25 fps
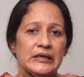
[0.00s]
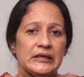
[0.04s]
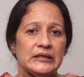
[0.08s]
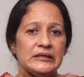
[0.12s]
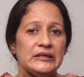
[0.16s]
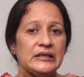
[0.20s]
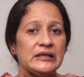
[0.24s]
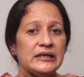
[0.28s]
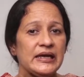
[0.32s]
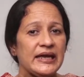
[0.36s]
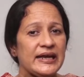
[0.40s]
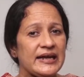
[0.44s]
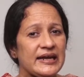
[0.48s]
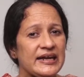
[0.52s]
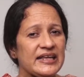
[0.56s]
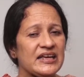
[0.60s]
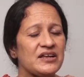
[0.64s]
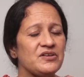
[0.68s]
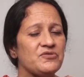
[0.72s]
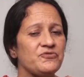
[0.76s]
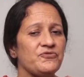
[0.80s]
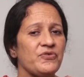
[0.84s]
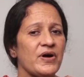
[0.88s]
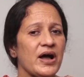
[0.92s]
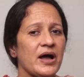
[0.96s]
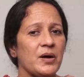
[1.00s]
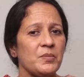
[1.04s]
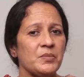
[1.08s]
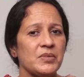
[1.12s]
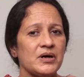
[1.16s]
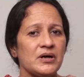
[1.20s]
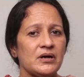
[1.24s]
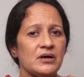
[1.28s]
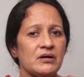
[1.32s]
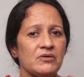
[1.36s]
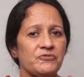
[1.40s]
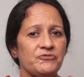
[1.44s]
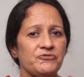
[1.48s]
the Indian
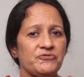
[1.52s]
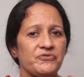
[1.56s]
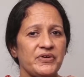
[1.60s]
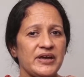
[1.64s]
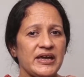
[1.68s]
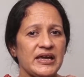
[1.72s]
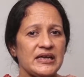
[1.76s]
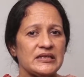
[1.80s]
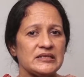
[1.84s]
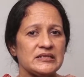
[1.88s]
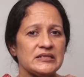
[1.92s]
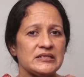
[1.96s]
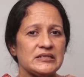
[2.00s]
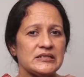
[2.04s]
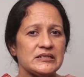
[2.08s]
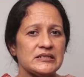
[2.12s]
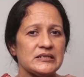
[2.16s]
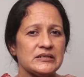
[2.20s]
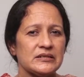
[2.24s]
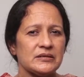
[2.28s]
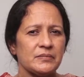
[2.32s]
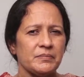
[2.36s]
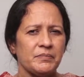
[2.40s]
farmer faced